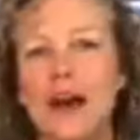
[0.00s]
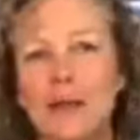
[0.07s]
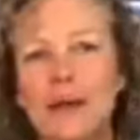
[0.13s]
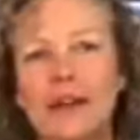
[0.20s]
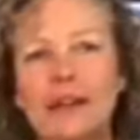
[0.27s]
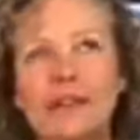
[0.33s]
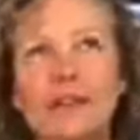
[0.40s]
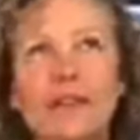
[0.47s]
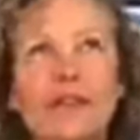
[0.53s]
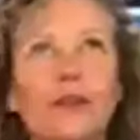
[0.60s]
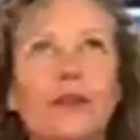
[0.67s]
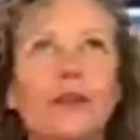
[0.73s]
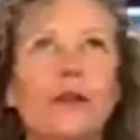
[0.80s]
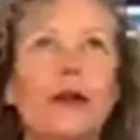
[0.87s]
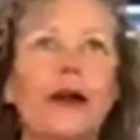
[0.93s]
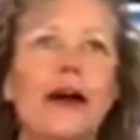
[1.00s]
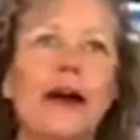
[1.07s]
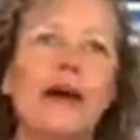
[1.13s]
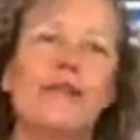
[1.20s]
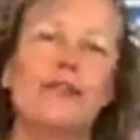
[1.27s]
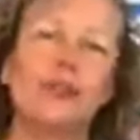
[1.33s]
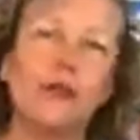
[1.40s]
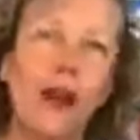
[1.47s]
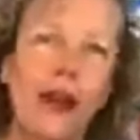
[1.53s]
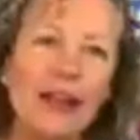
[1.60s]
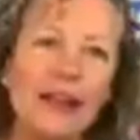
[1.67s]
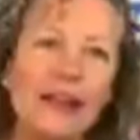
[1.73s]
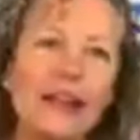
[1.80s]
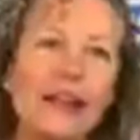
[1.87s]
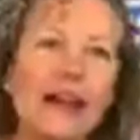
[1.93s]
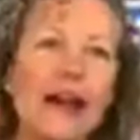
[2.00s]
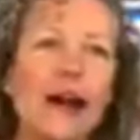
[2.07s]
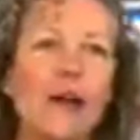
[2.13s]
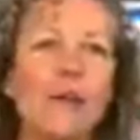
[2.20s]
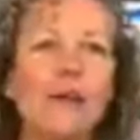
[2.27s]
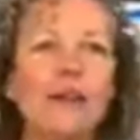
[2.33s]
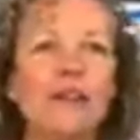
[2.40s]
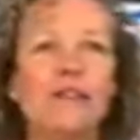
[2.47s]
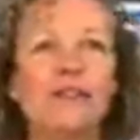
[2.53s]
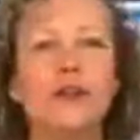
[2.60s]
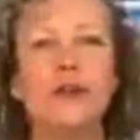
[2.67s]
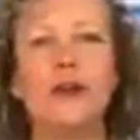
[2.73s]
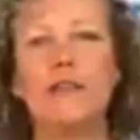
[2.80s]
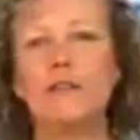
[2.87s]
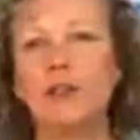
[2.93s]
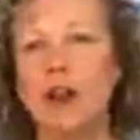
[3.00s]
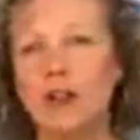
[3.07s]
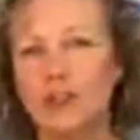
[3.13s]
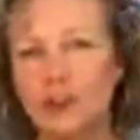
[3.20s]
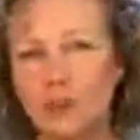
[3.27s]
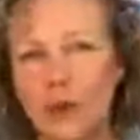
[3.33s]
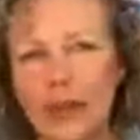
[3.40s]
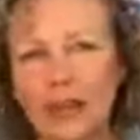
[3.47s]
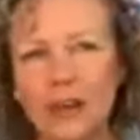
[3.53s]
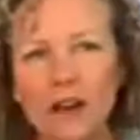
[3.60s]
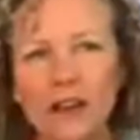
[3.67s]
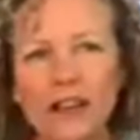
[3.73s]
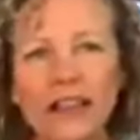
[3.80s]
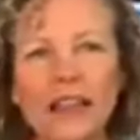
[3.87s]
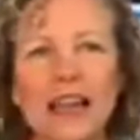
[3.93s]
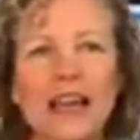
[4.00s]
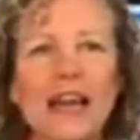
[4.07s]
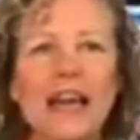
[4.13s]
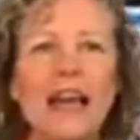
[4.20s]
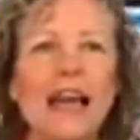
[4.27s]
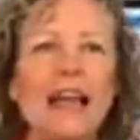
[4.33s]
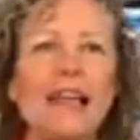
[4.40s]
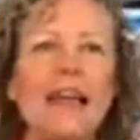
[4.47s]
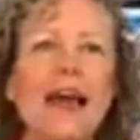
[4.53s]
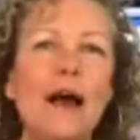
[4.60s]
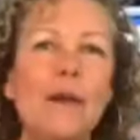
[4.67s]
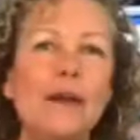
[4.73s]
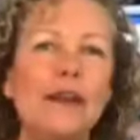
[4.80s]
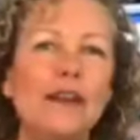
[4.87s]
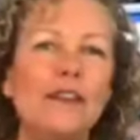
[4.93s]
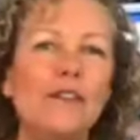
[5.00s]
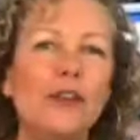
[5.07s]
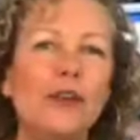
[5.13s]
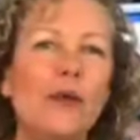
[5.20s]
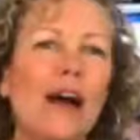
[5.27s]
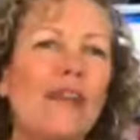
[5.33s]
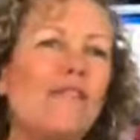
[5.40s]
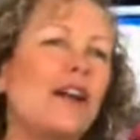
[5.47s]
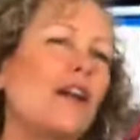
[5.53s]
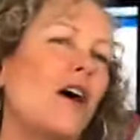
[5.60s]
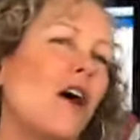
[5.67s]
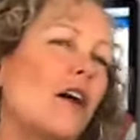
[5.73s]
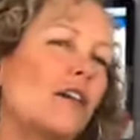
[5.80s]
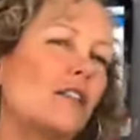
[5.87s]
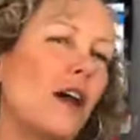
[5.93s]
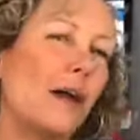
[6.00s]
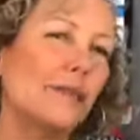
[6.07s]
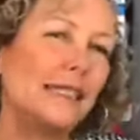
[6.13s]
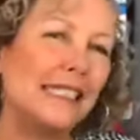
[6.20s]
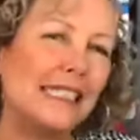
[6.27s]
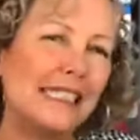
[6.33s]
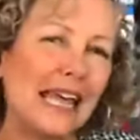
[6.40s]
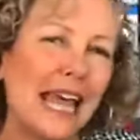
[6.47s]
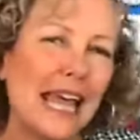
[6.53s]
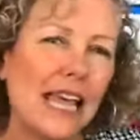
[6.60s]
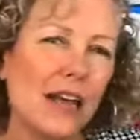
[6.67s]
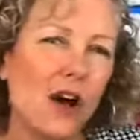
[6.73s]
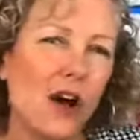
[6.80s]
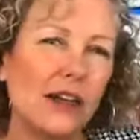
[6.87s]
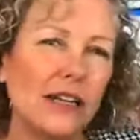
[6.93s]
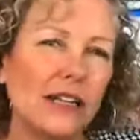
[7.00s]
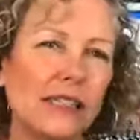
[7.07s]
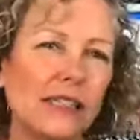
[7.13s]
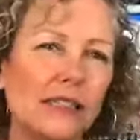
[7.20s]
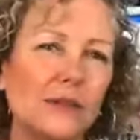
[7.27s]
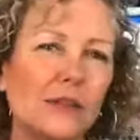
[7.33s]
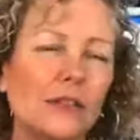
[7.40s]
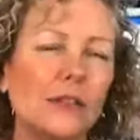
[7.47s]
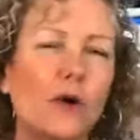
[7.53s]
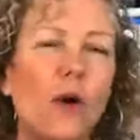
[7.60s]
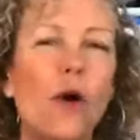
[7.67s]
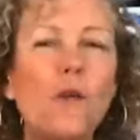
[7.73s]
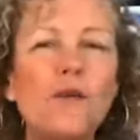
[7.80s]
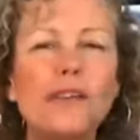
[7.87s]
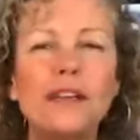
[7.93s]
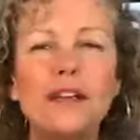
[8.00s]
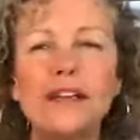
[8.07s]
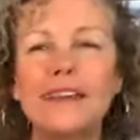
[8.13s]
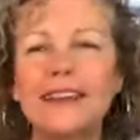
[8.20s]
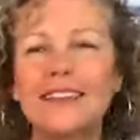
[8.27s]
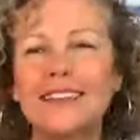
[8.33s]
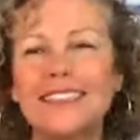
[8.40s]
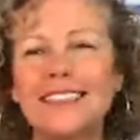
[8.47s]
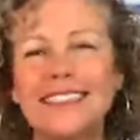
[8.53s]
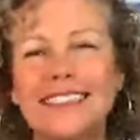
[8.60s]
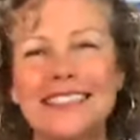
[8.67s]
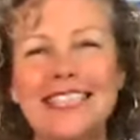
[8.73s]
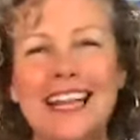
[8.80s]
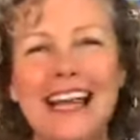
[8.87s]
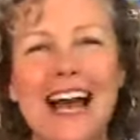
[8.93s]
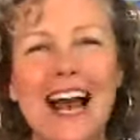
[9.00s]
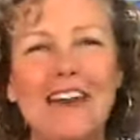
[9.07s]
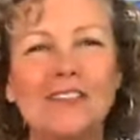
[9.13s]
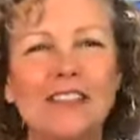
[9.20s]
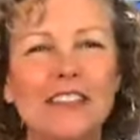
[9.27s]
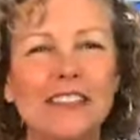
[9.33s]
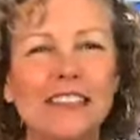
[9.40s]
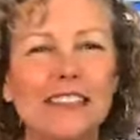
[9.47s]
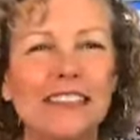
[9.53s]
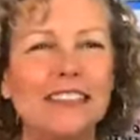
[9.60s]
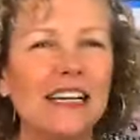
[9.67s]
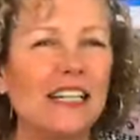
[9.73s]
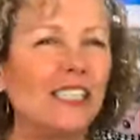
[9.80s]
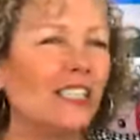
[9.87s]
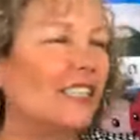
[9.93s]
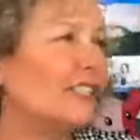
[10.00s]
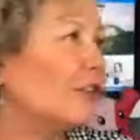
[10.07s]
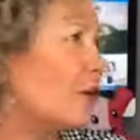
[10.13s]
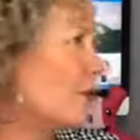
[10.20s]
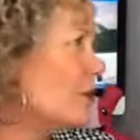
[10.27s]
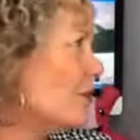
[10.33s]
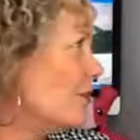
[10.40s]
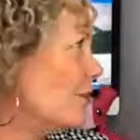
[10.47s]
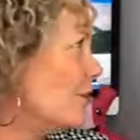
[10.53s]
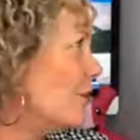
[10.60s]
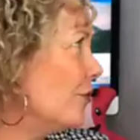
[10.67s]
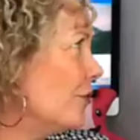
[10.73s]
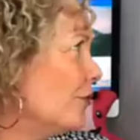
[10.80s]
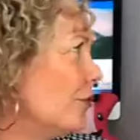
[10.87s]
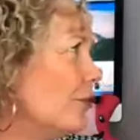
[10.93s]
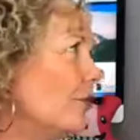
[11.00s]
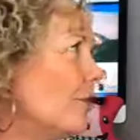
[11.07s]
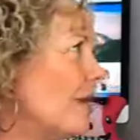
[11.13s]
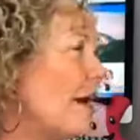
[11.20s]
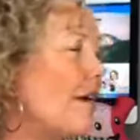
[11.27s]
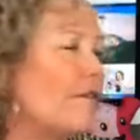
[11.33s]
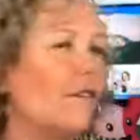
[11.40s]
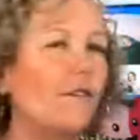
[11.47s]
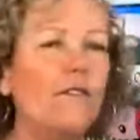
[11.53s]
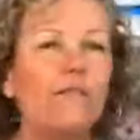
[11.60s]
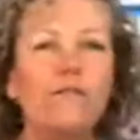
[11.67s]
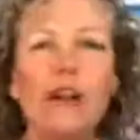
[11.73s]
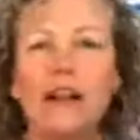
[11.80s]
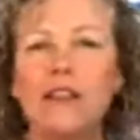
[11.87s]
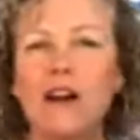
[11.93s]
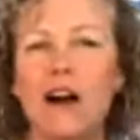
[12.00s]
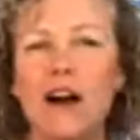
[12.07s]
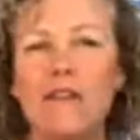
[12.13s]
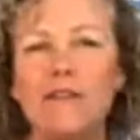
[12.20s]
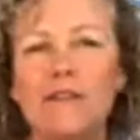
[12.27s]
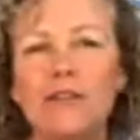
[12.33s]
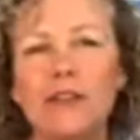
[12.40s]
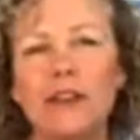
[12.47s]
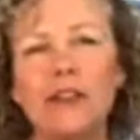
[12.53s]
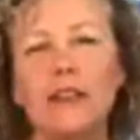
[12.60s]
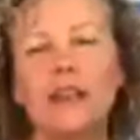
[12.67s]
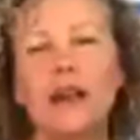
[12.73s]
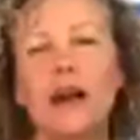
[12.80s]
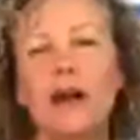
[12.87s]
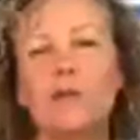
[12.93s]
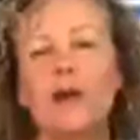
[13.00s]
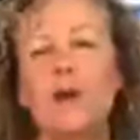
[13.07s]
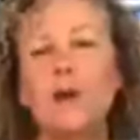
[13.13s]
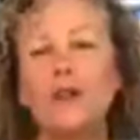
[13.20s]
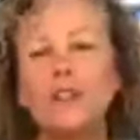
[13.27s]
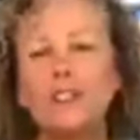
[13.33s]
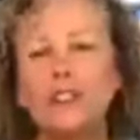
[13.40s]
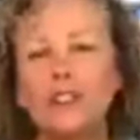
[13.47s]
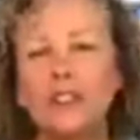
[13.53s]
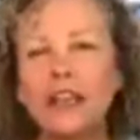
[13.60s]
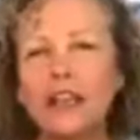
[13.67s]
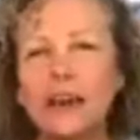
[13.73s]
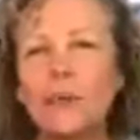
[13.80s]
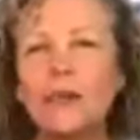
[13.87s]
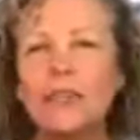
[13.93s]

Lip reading: How many of you have tried it? How many of you have lost weight on it? And how many of you have had a hard time staying on it? So hopefully today, after this discussion, those of you who have fell off are once again